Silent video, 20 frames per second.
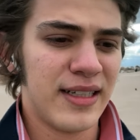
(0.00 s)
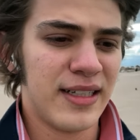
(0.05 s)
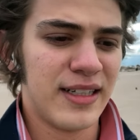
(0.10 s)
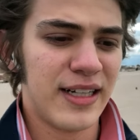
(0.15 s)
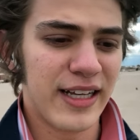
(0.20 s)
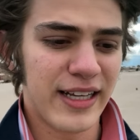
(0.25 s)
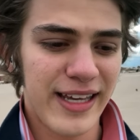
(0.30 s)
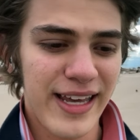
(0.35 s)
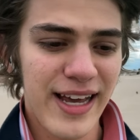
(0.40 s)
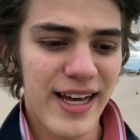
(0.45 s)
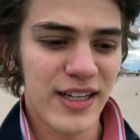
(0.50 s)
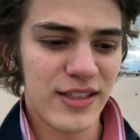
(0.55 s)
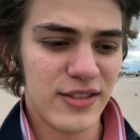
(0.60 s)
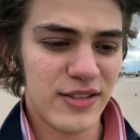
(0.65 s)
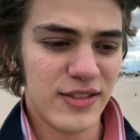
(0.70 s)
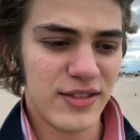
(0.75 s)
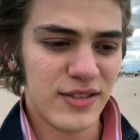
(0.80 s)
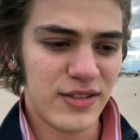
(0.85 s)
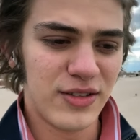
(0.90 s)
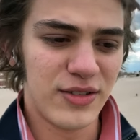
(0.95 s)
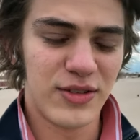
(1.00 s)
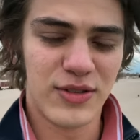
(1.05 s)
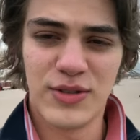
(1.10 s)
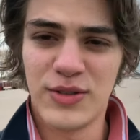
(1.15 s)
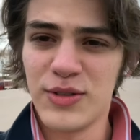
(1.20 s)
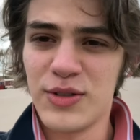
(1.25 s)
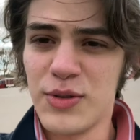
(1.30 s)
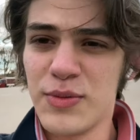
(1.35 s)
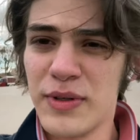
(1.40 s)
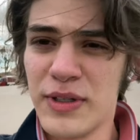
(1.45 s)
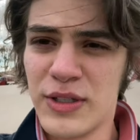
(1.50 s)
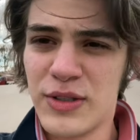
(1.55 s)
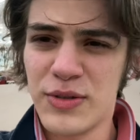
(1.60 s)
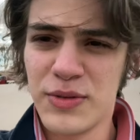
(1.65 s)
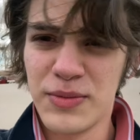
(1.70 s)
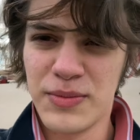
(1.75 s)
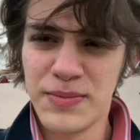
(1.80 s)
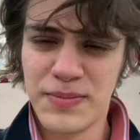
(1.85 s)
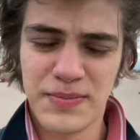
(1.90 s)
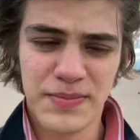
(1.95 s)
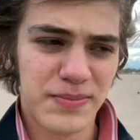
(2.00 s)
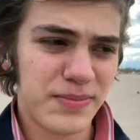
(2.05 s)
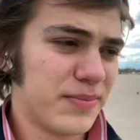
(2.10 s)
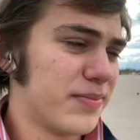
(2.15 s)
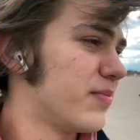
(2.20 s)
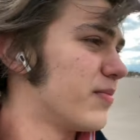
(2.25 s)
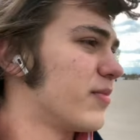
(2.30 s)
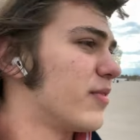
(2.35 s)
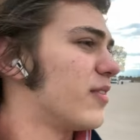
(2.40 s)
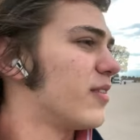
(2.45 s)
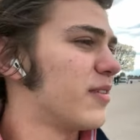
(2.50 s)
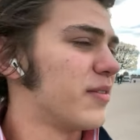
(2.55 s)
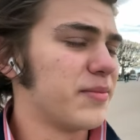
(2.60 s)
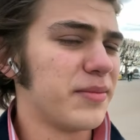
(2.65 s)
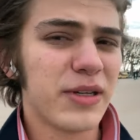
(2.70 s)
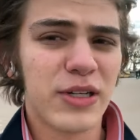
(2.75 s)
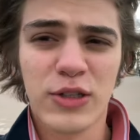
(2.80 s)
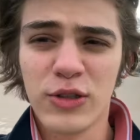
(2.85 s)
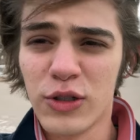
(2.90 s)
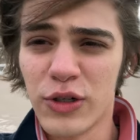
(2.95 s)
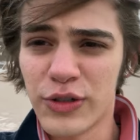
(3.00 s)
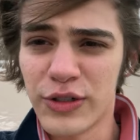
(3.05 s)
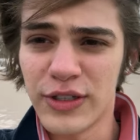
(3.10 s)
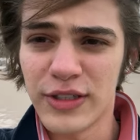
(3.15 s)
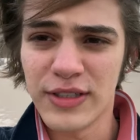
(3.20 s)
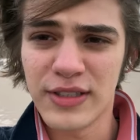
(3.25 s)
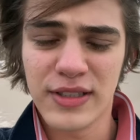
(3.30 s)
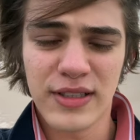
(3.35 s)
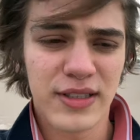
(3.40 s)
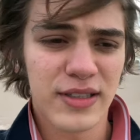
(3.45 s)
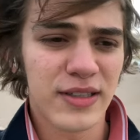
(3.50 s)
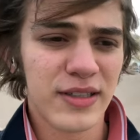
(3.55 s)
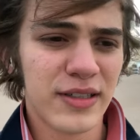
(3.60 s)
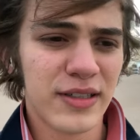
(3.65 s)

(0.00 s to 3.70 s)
Like, yeah, you want to be glorious.